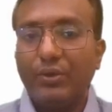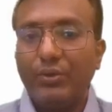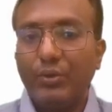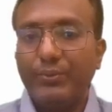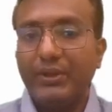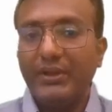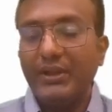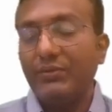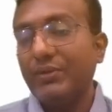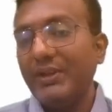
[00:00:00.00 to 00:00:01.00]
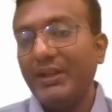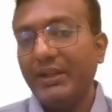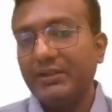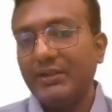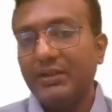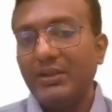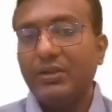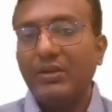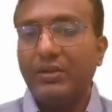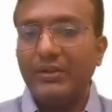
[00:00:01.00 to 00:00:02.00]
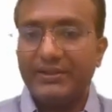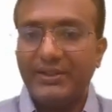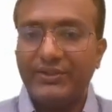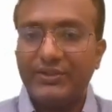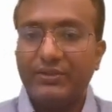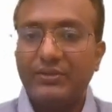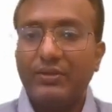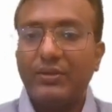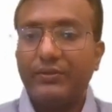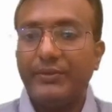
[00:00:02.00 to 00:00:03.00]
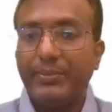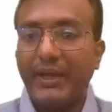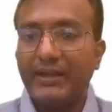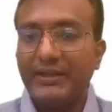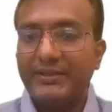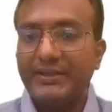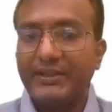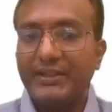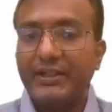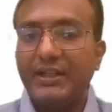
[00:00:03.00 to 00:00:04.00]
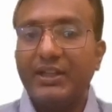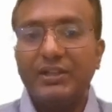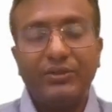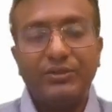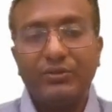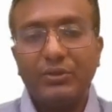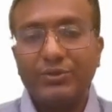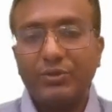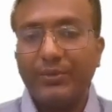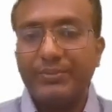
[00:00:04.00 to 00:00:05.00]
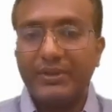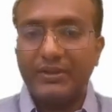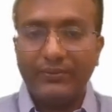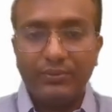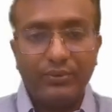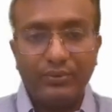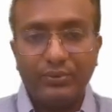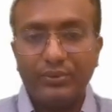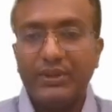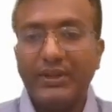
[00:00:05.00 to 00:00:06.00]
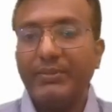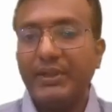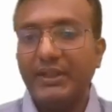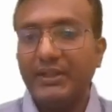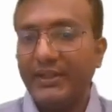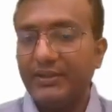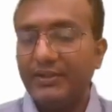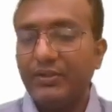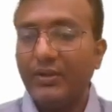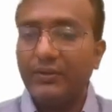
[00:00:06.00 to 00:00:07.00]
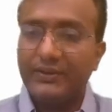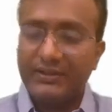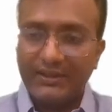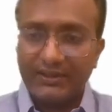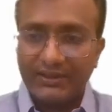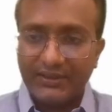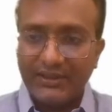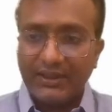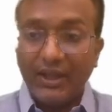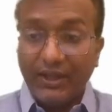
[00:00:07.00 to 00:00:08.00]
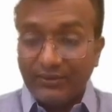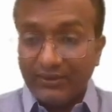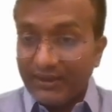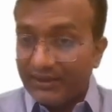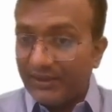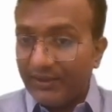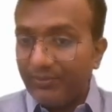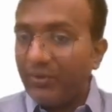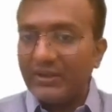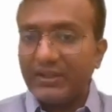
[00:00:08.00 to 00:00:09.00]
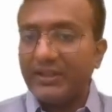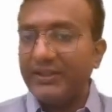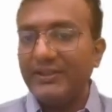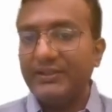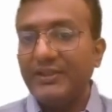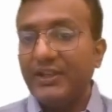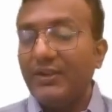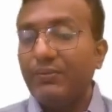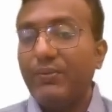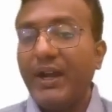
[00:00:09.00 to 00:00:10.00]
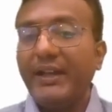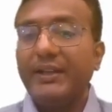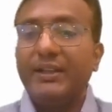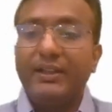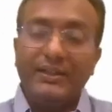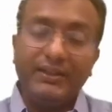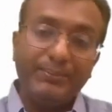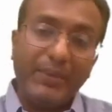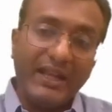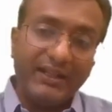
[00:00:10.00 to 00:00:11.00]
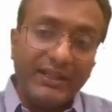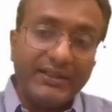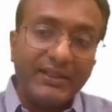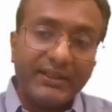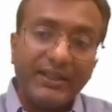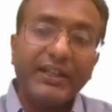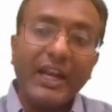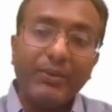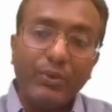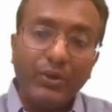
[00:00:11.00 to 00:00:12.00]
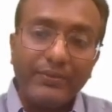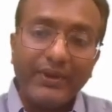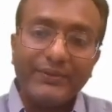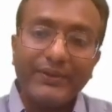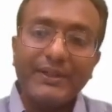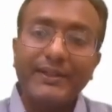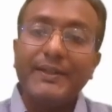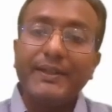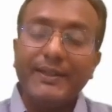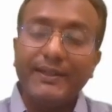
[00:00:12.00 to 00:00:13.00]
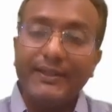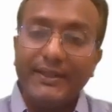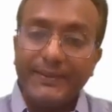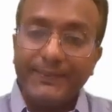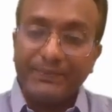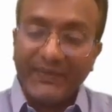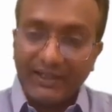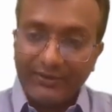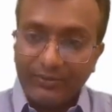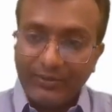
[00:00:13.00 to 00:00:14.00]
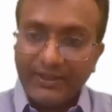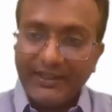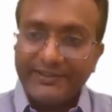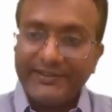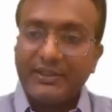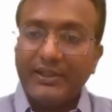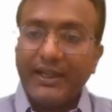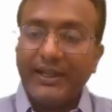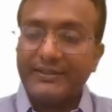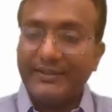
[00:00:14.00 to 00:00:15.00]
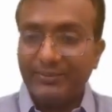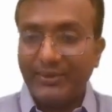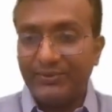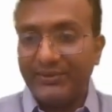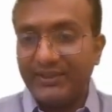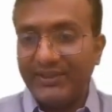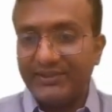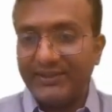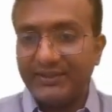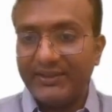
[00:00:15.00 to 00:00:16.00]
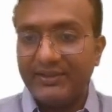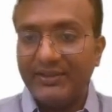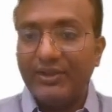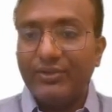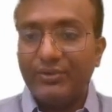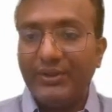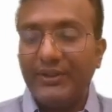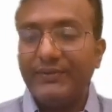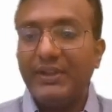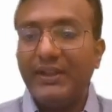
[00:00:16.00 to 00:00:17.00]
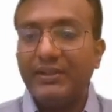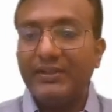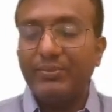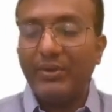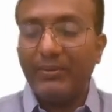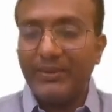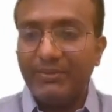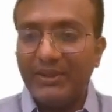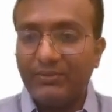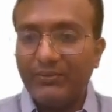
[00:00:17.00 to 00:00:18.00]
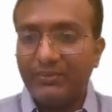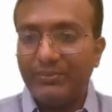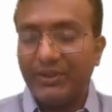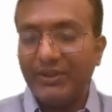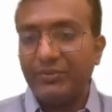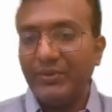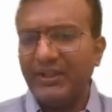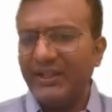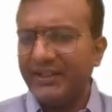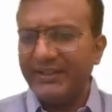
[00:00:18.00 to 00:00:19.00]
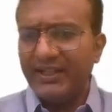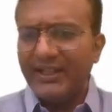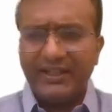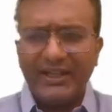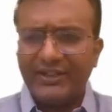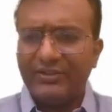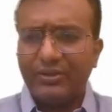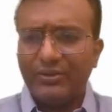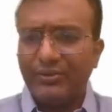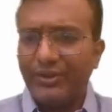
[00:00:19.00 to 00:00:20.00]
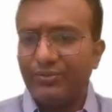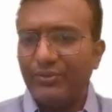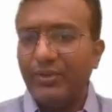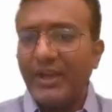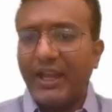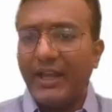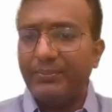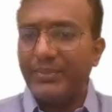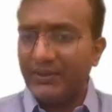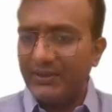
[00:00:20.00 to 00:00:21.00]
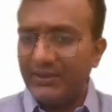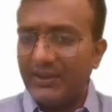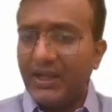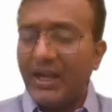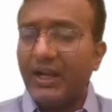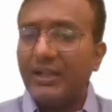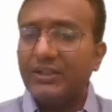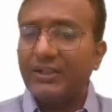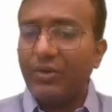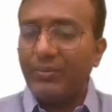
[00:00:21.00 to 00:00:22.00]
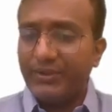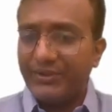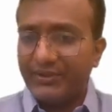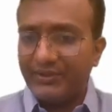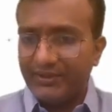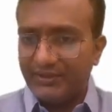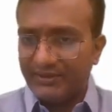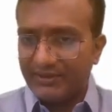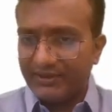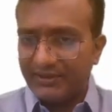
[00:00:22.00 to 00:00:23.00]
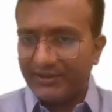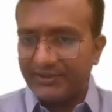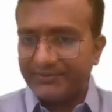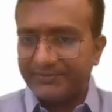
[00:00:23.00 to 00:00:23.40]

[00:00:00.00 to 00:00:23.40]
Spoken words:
or open in one leg or section of a parallel circuit does not stop current flow through the remaining legs of the circuit. So this is the important reasons why the parallel circuit are more preferred in the automobiles as compared to series circuit. So if there is a problem in a one particular leg, that is not going to impair the other operations in the circuit.